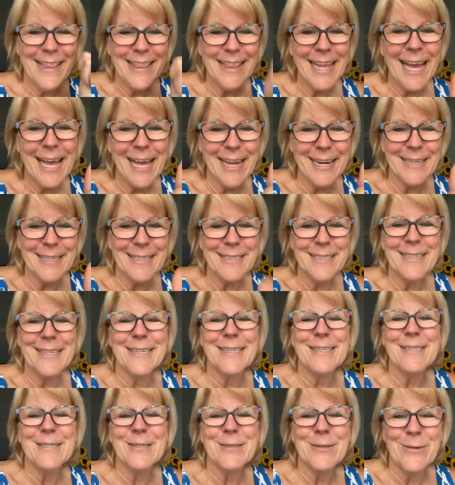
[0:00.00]
That is
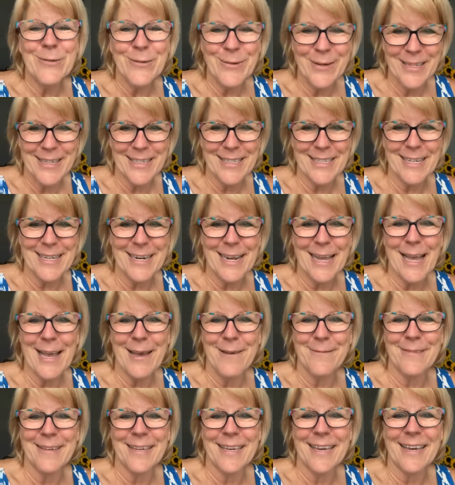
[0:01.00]
exquisite,
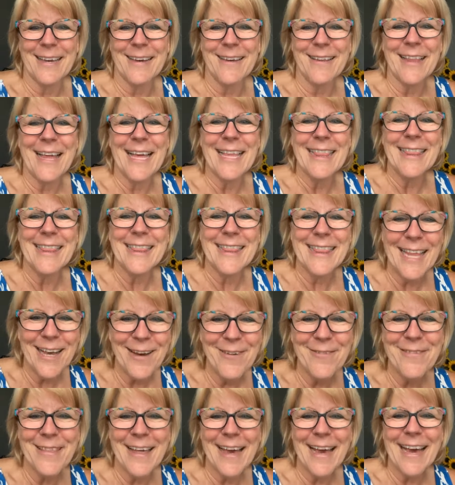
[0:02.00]
Abigail. I
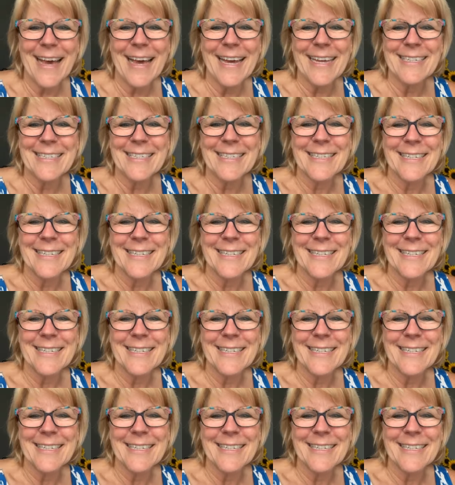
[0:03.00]
love that.